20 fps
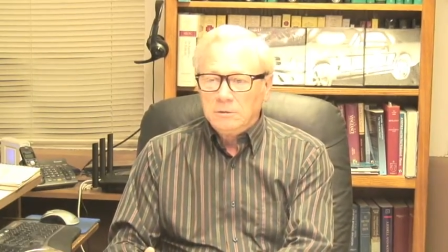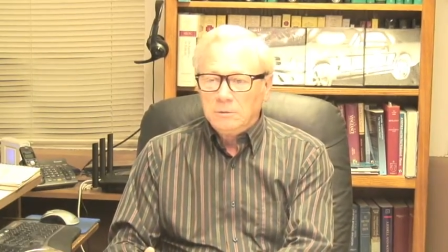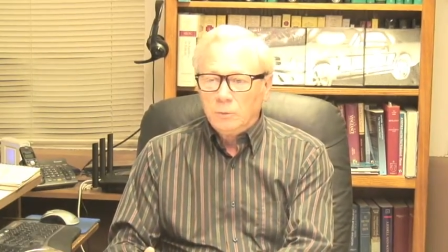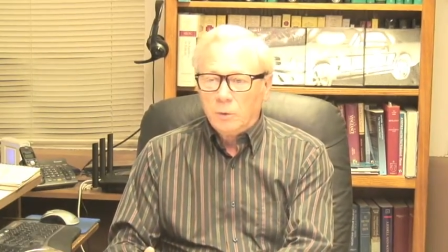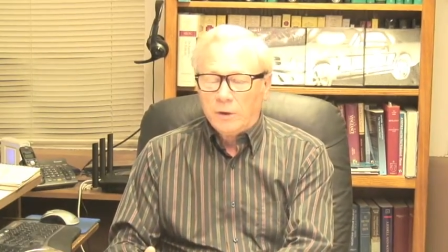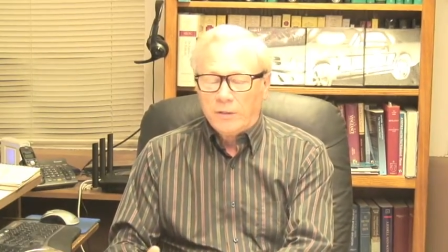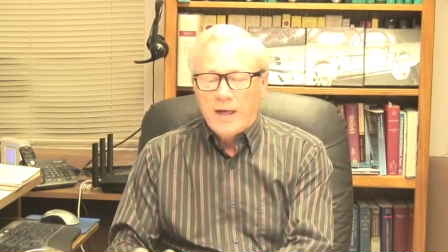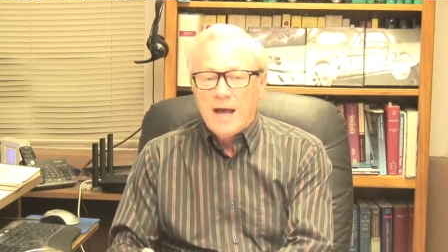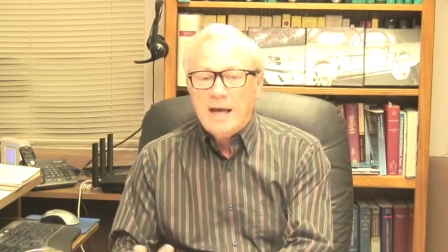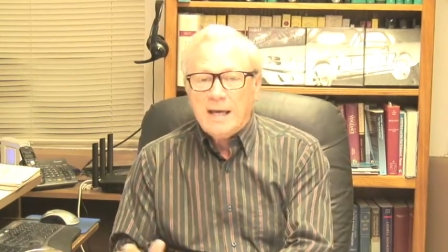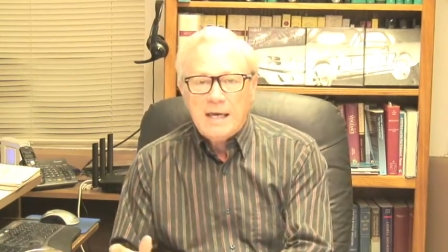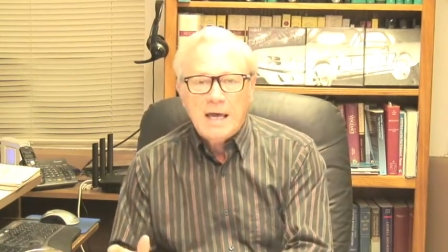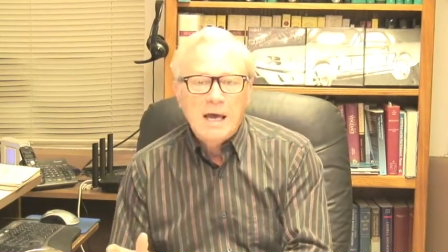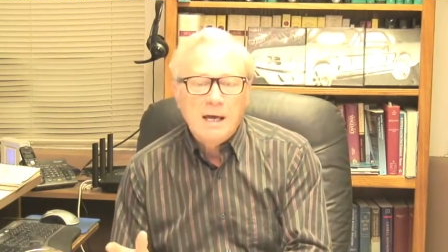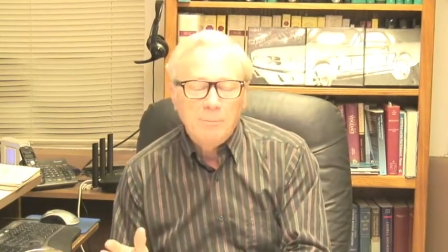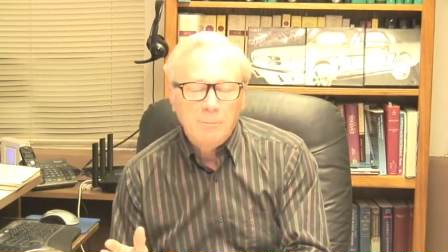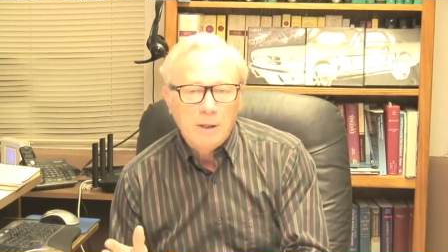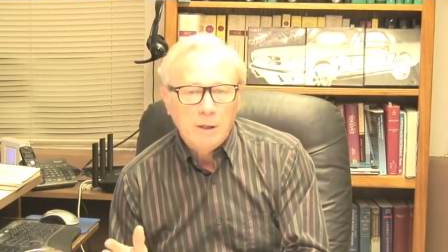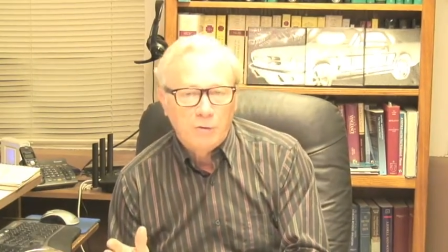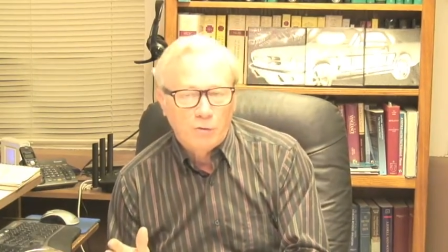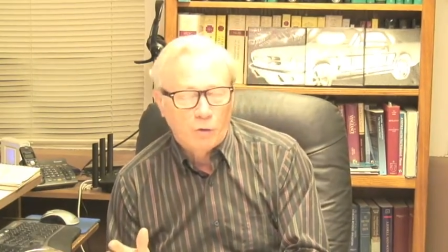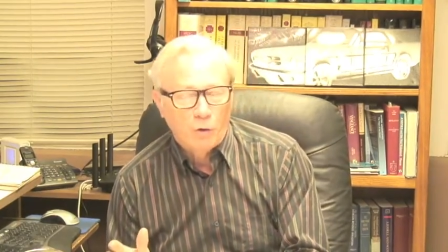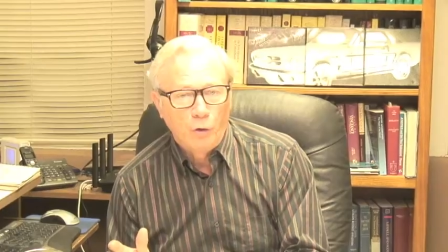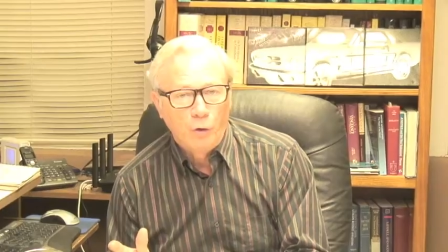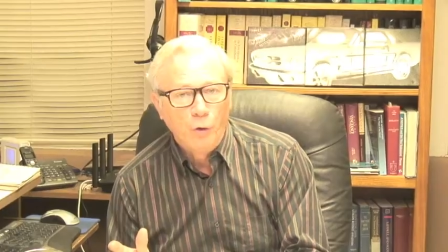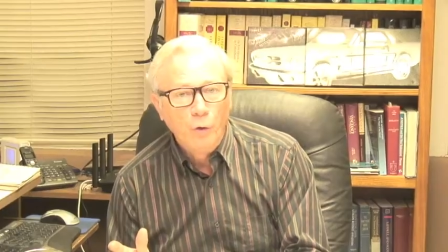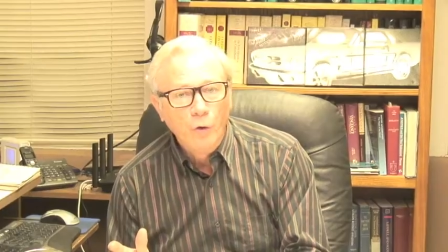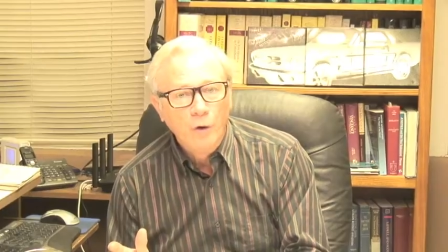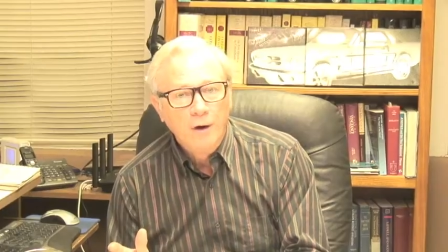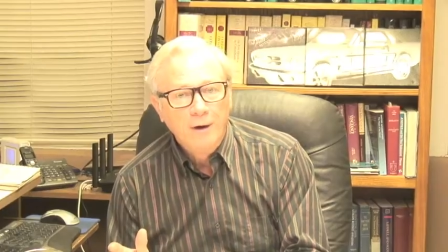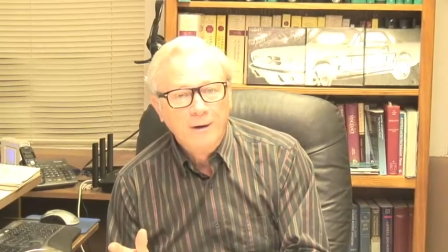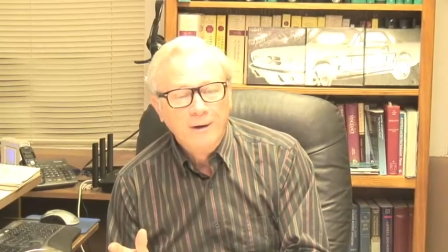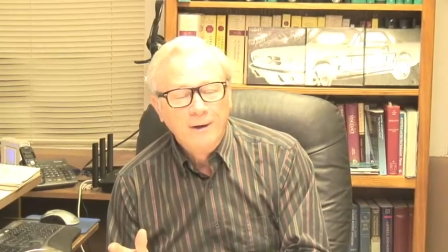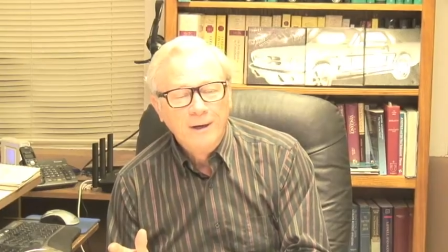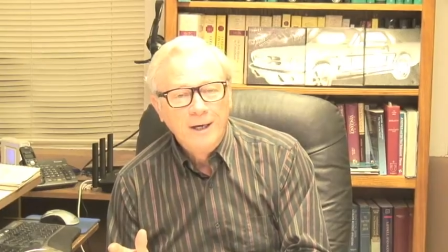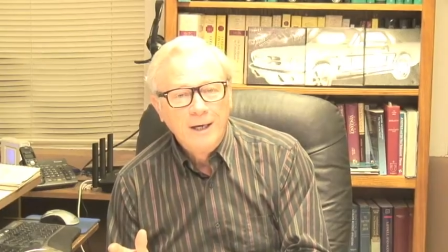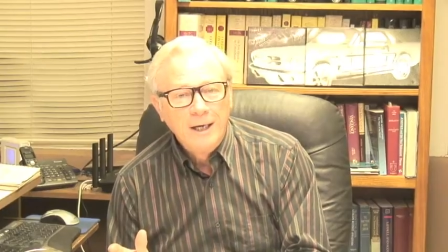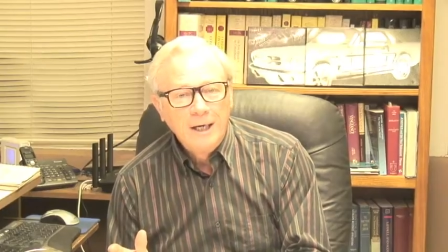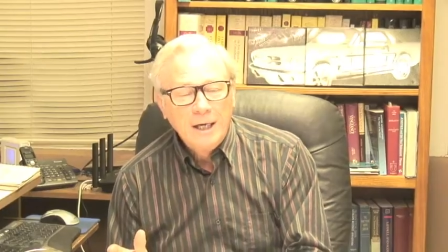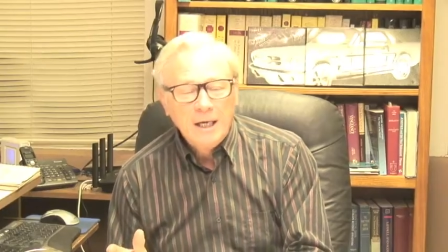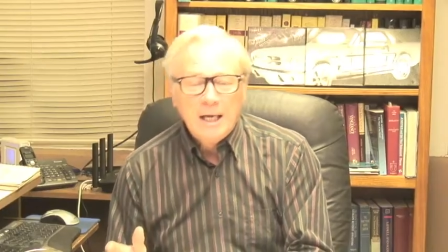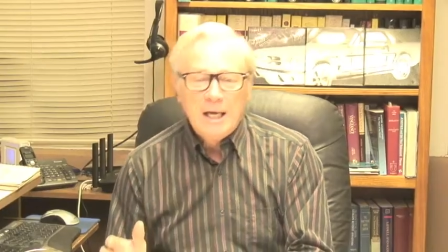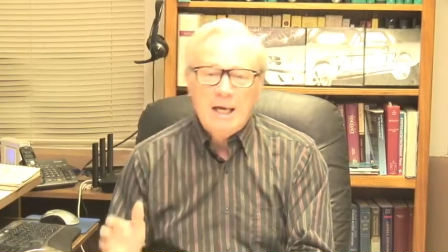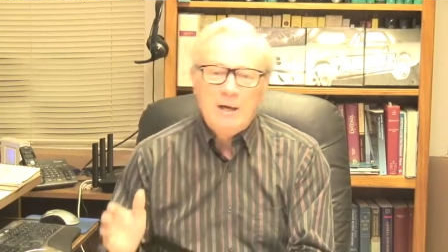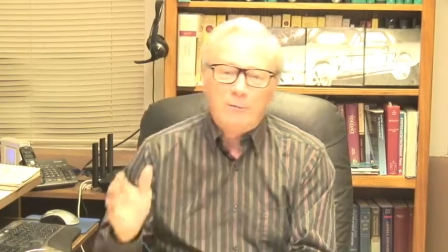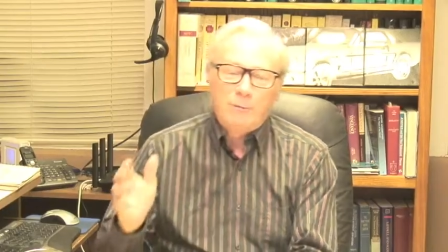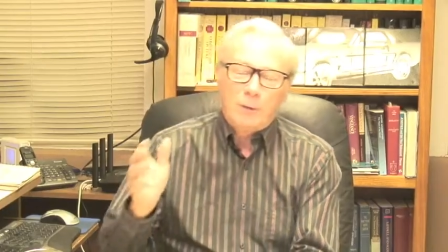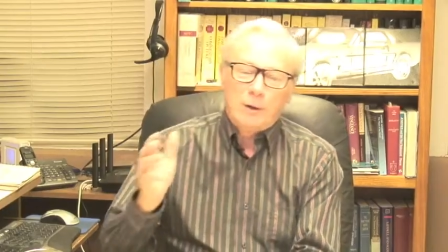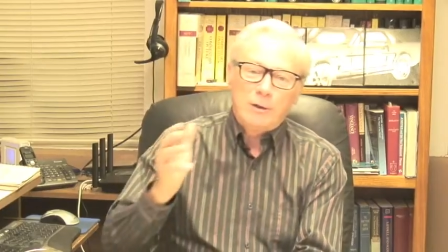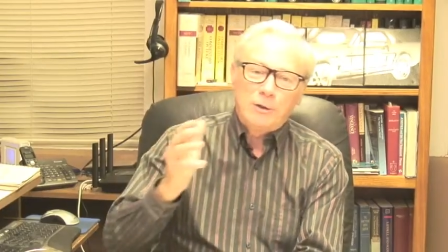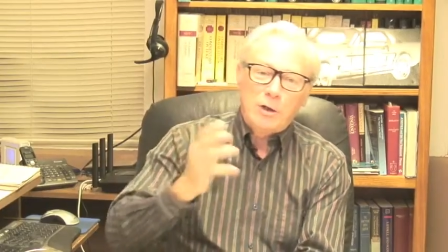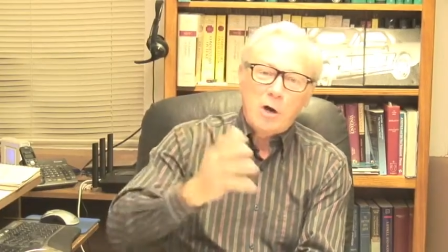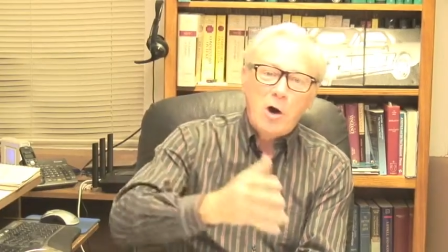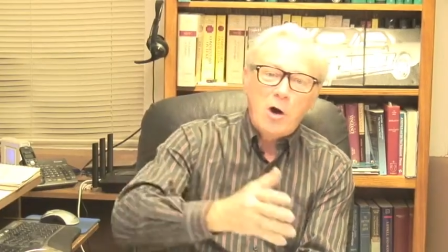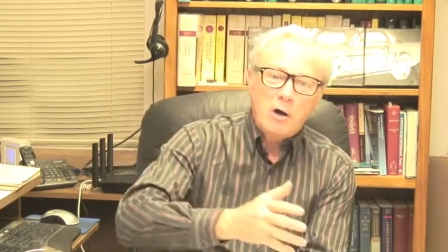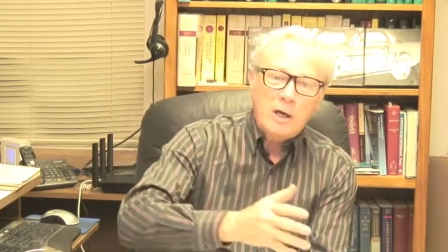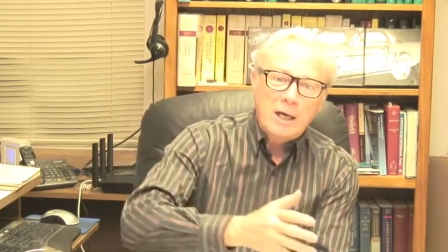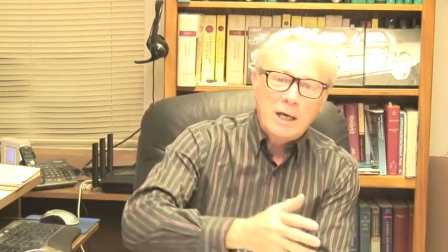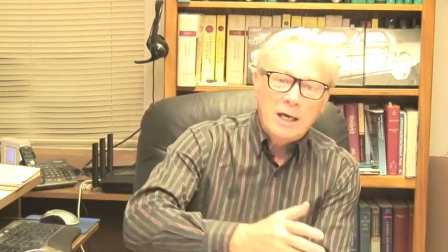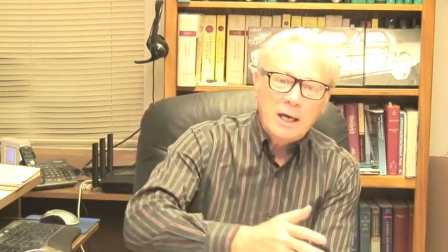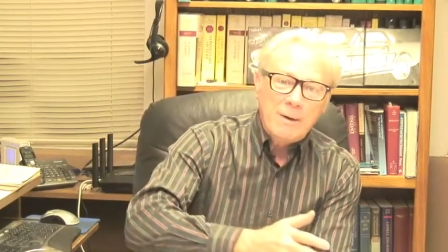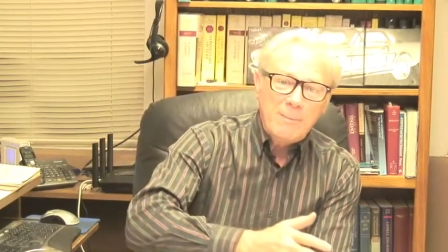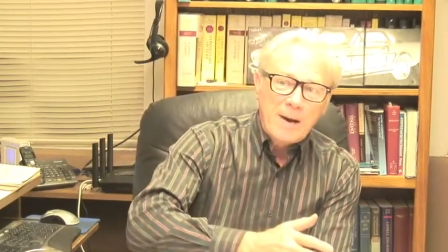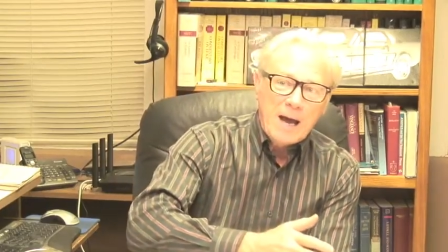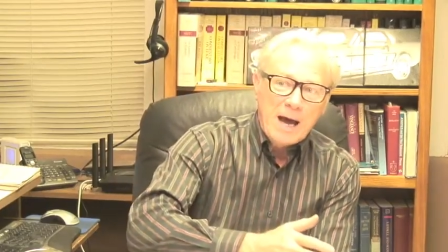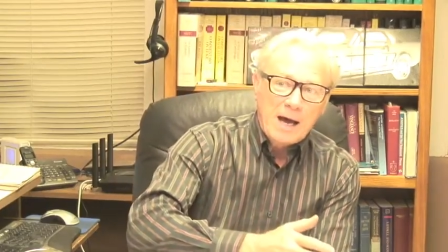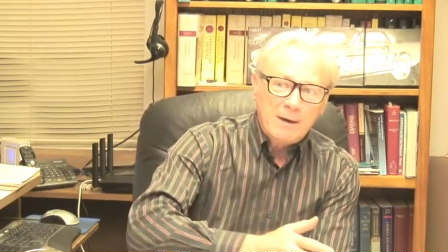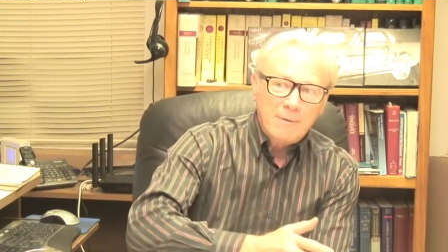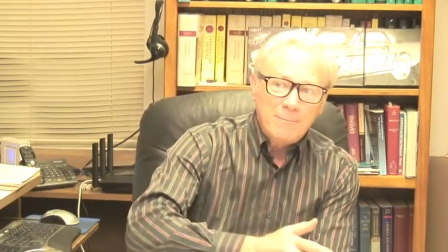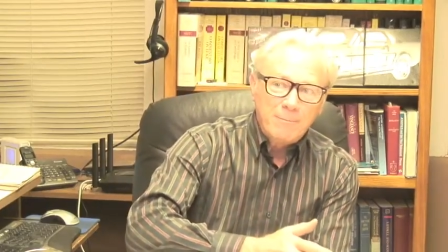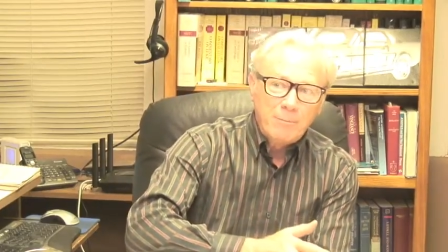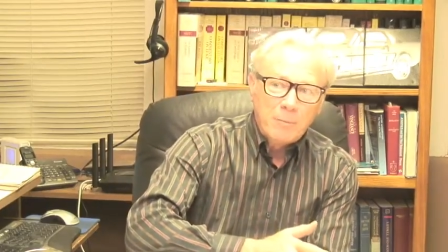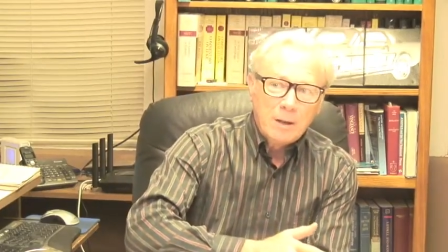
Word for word: well that can't be true if we're talking about